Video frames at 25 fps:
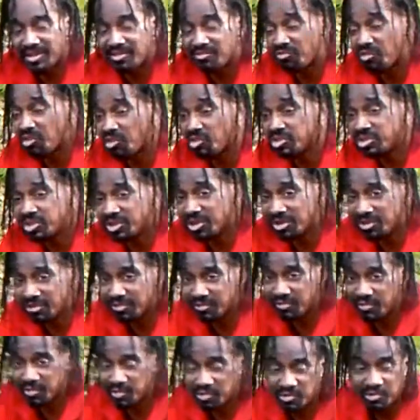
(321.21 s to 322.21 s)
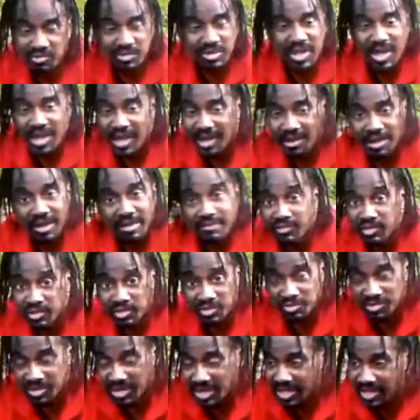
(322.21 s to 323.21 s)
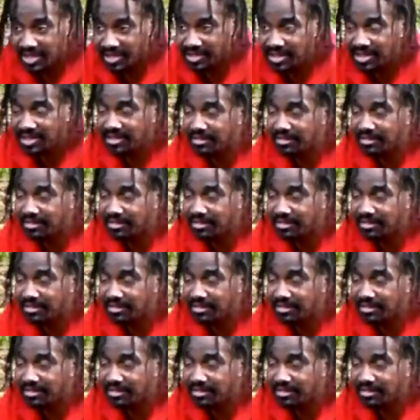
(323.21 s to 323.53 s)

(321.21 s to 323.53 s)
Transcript: to grow your own food however you can,